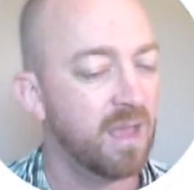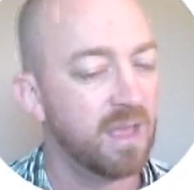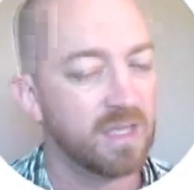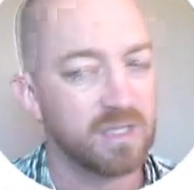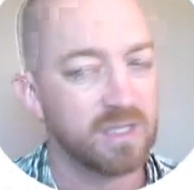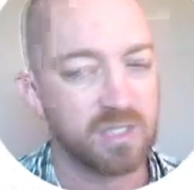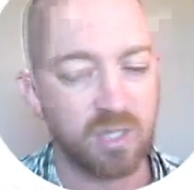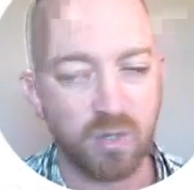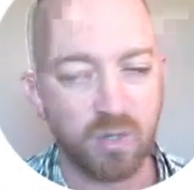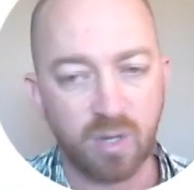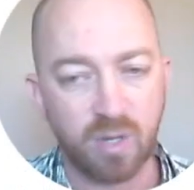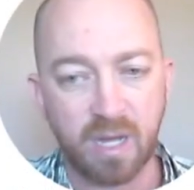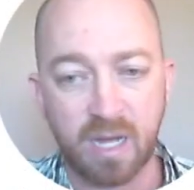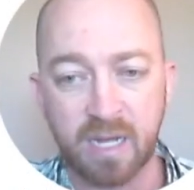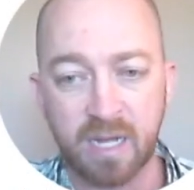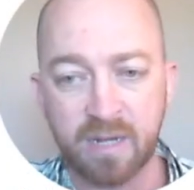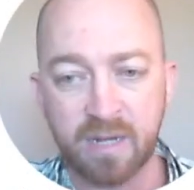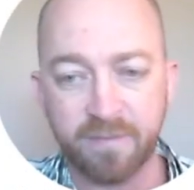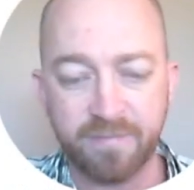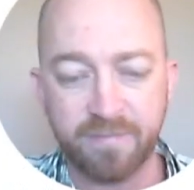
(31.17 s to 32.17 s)
So
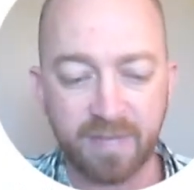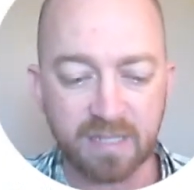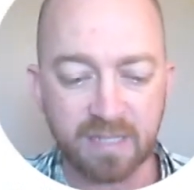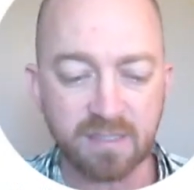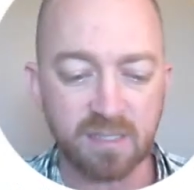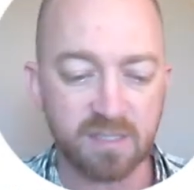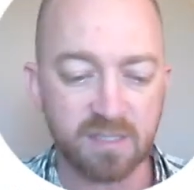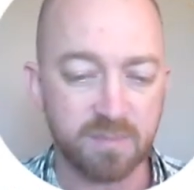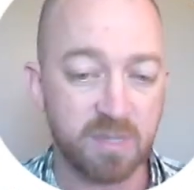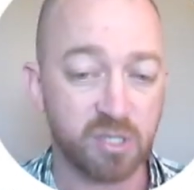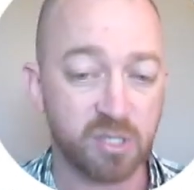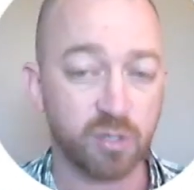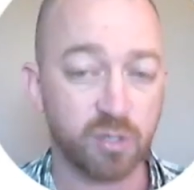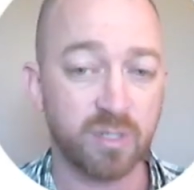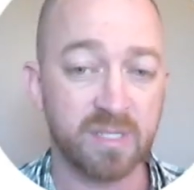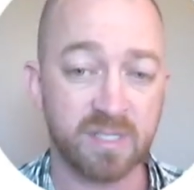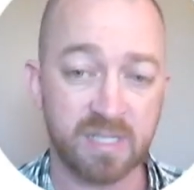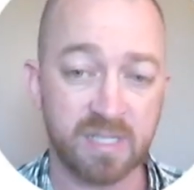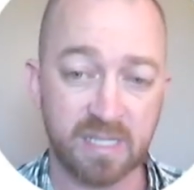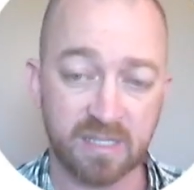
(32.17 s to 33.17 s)
an effect size measure
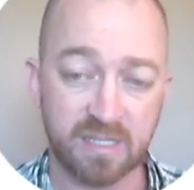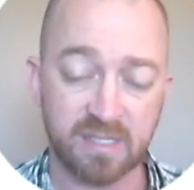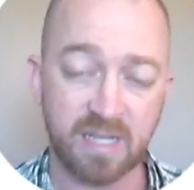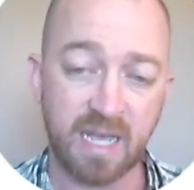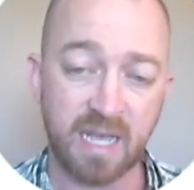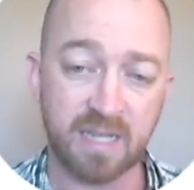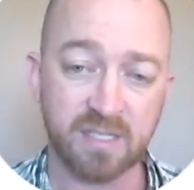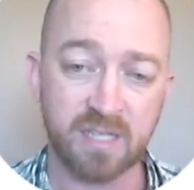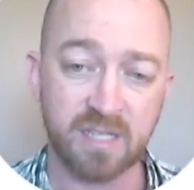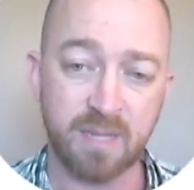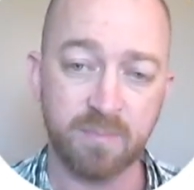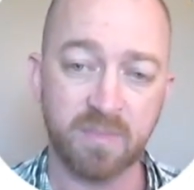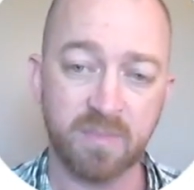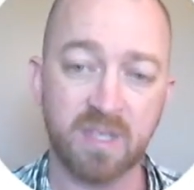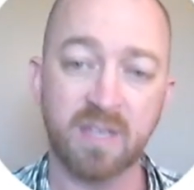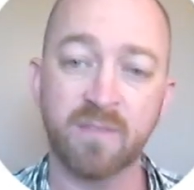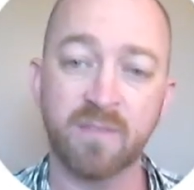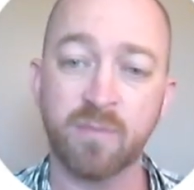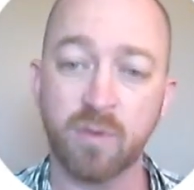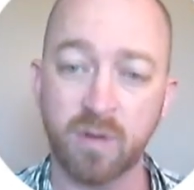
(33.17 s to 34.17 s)
is the exact same
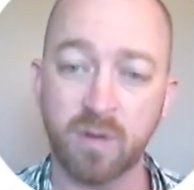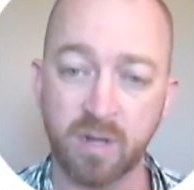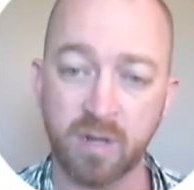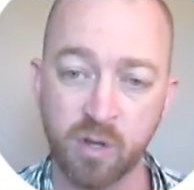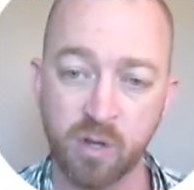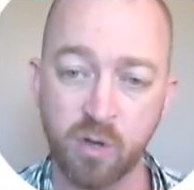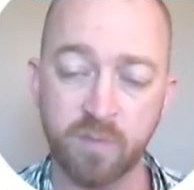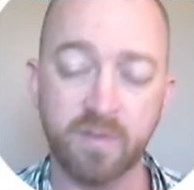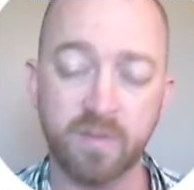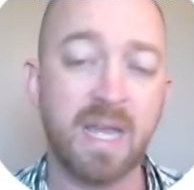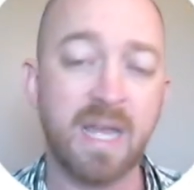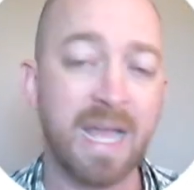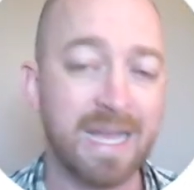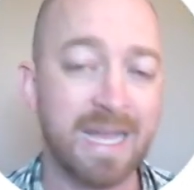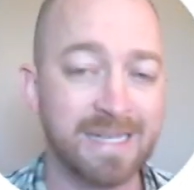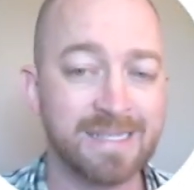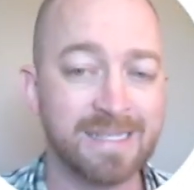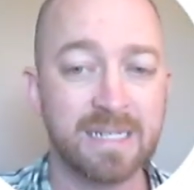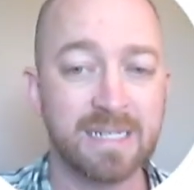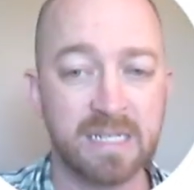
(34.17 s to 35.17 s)
thing for an ANOVA
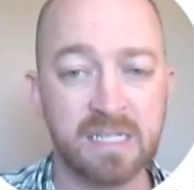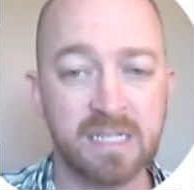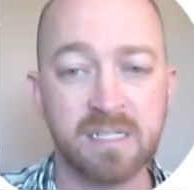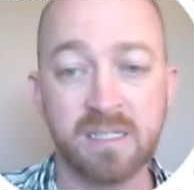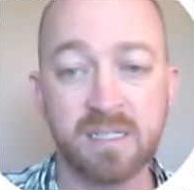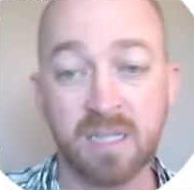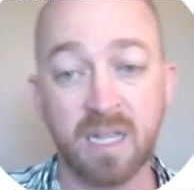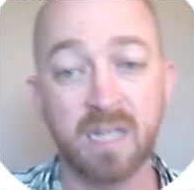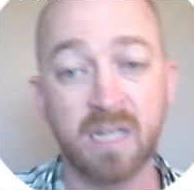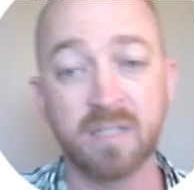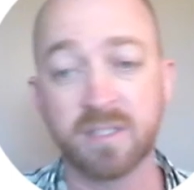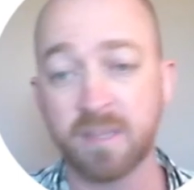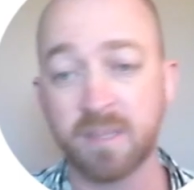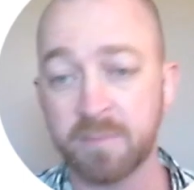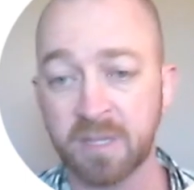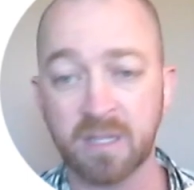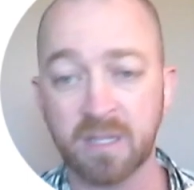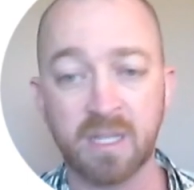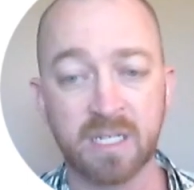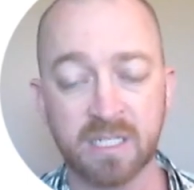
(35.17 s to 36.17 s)
as it is in
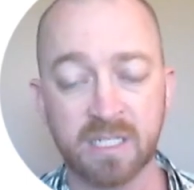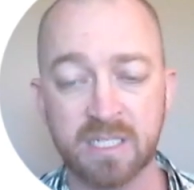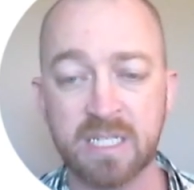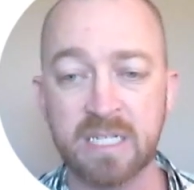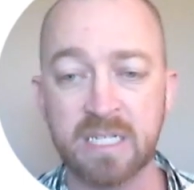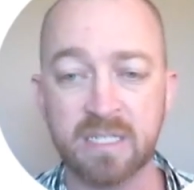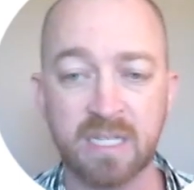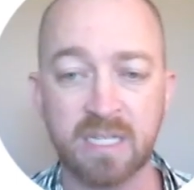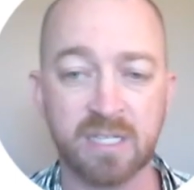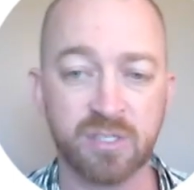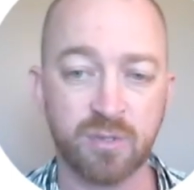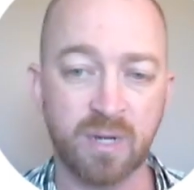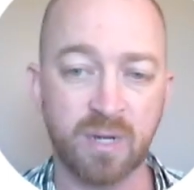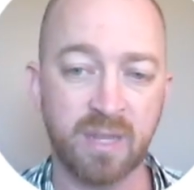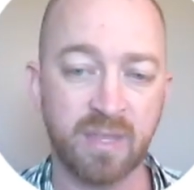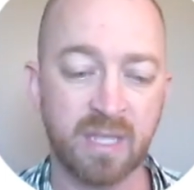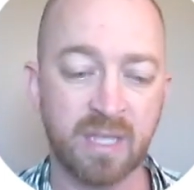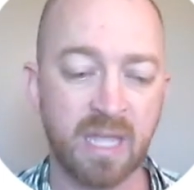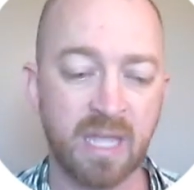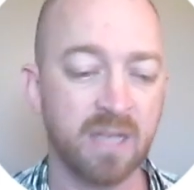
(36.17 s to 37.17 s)
something like a t-test or
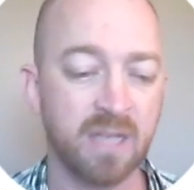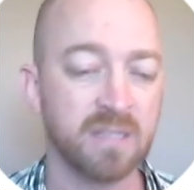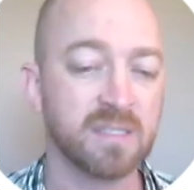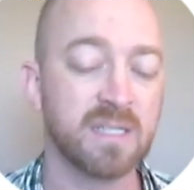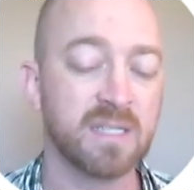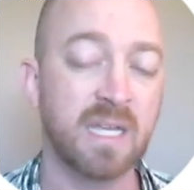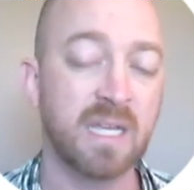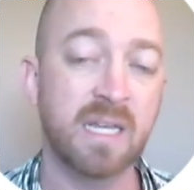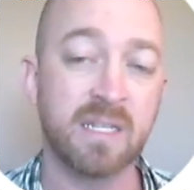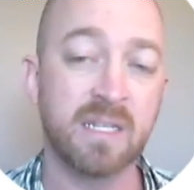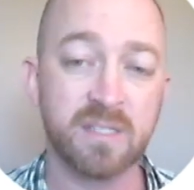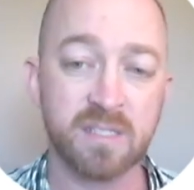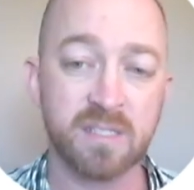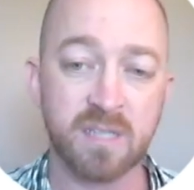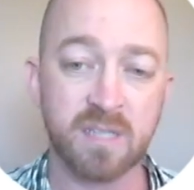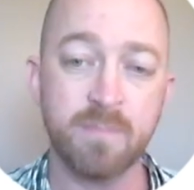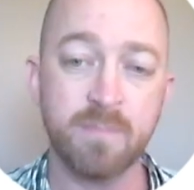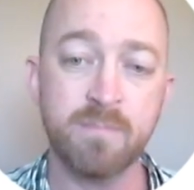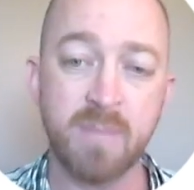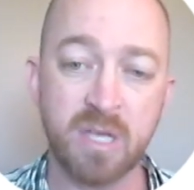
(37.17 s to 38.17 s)
anything else. It is
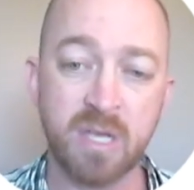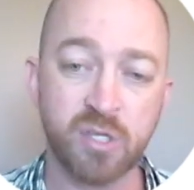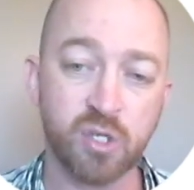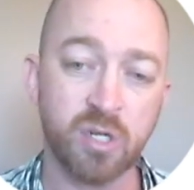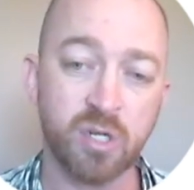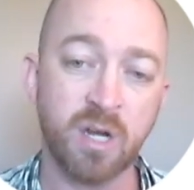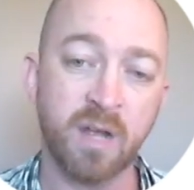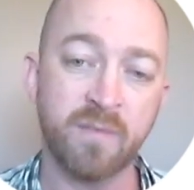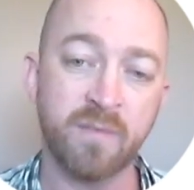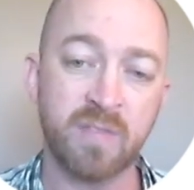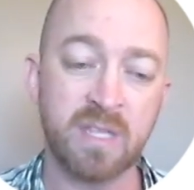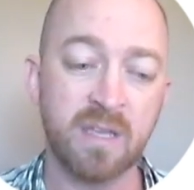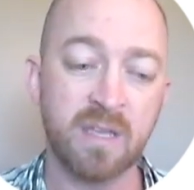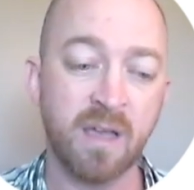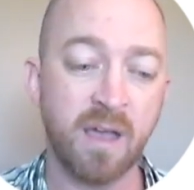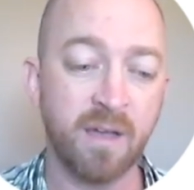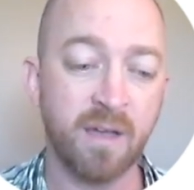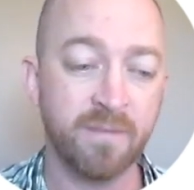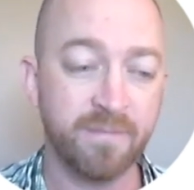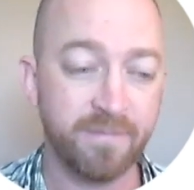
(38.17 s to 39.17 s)
some measure of the
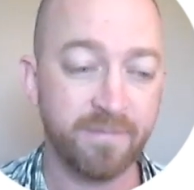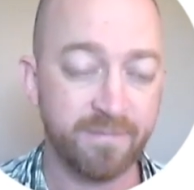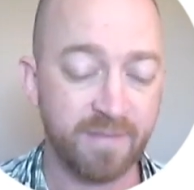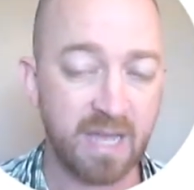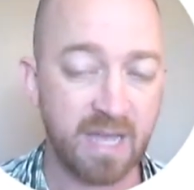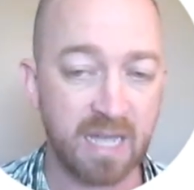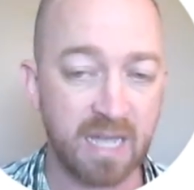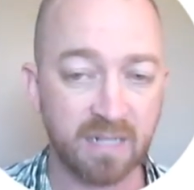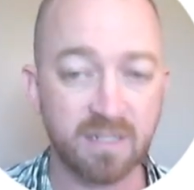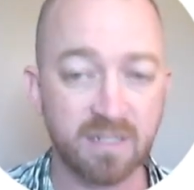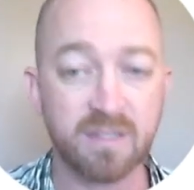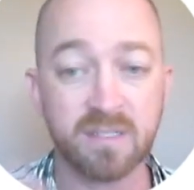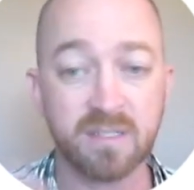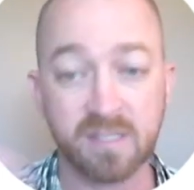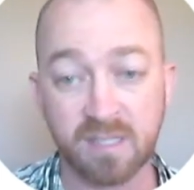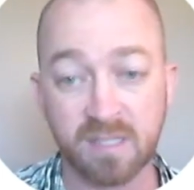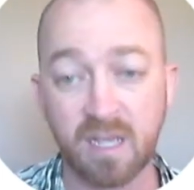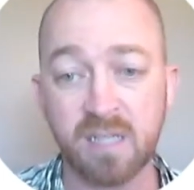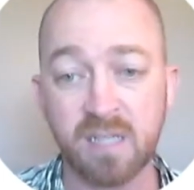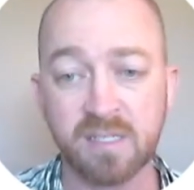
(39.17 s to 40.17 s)
effect, the
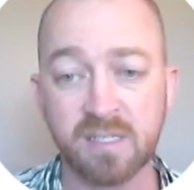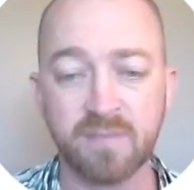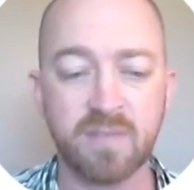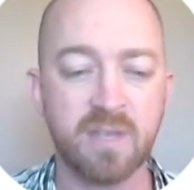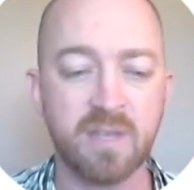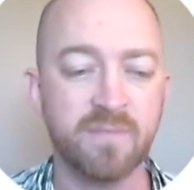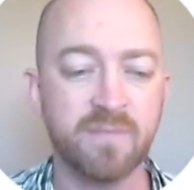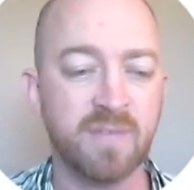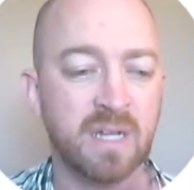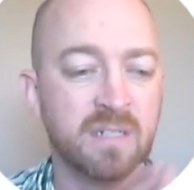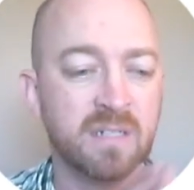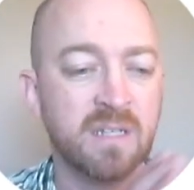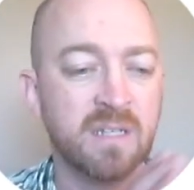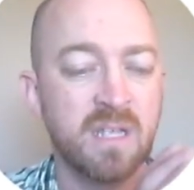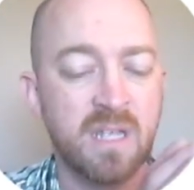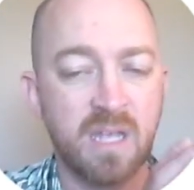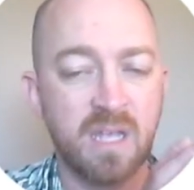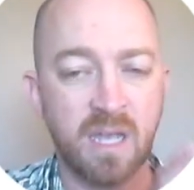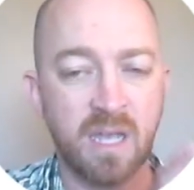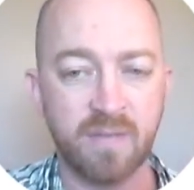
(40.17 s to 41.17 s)
size of the effect
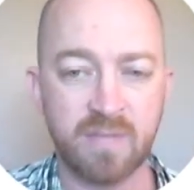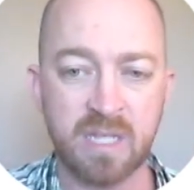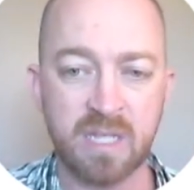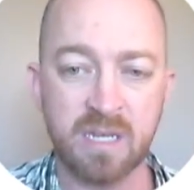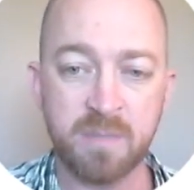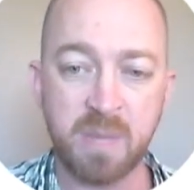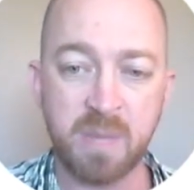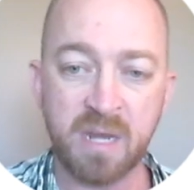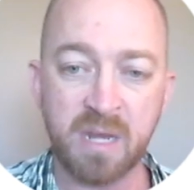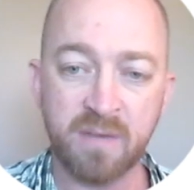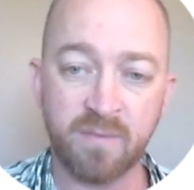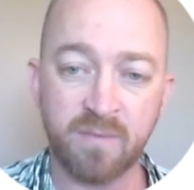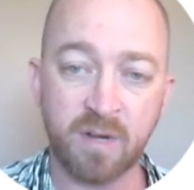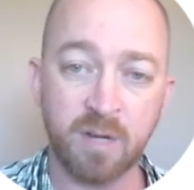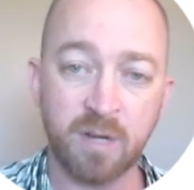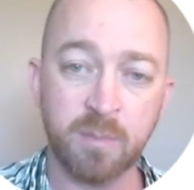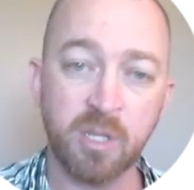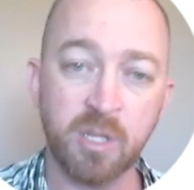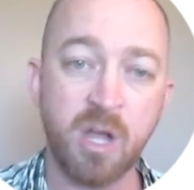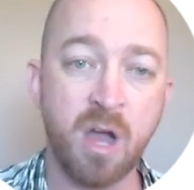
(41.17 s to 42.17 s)
of the independent
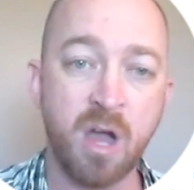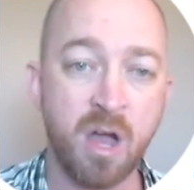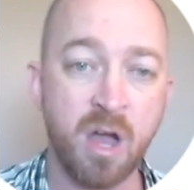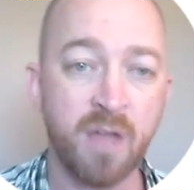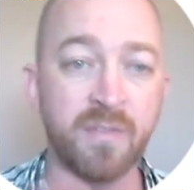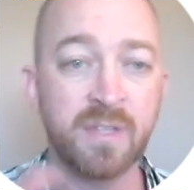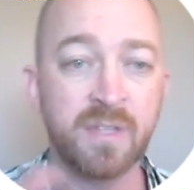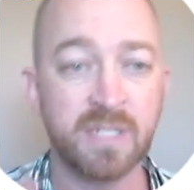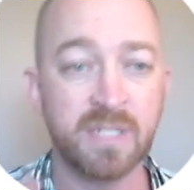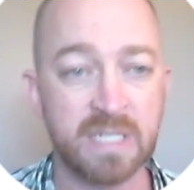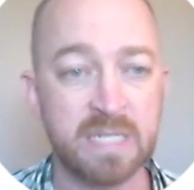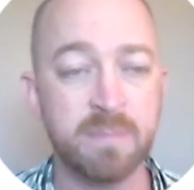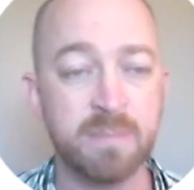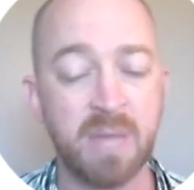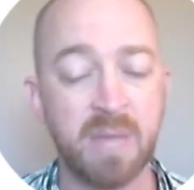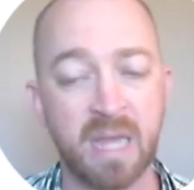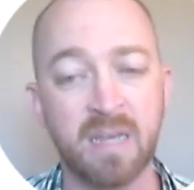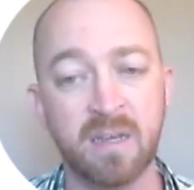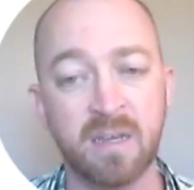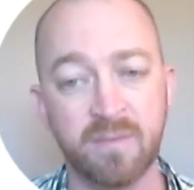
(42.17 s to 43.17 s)
variable on the
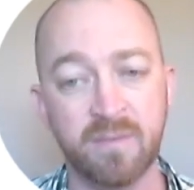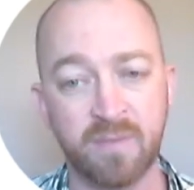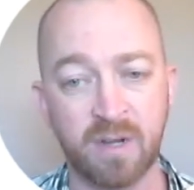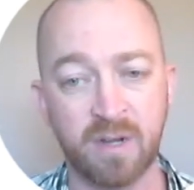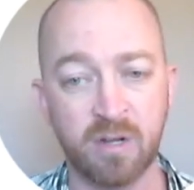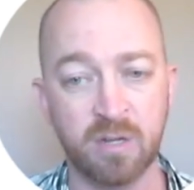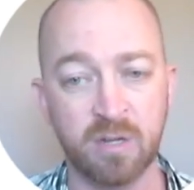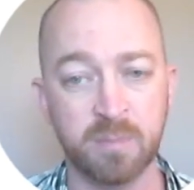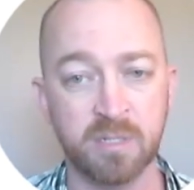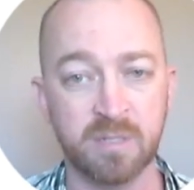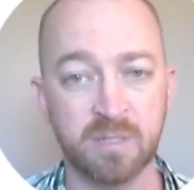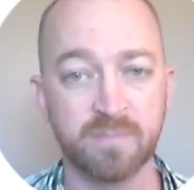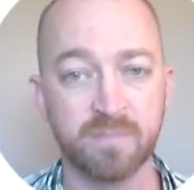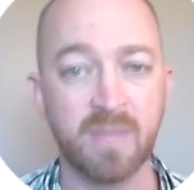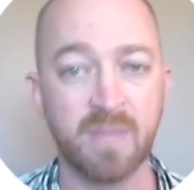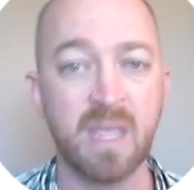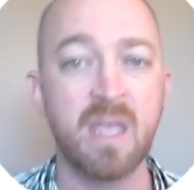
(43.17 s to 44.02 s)
dependent variable.